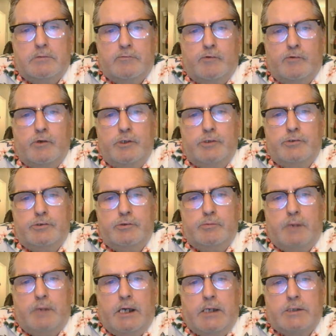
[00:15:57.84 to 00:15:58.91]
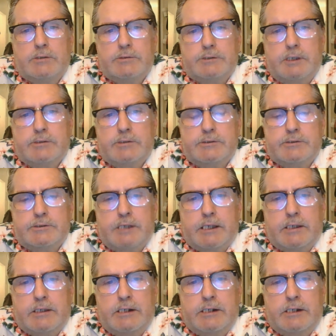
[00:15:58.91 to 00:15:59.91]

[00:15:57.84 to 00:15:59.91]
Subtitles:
42 miles a second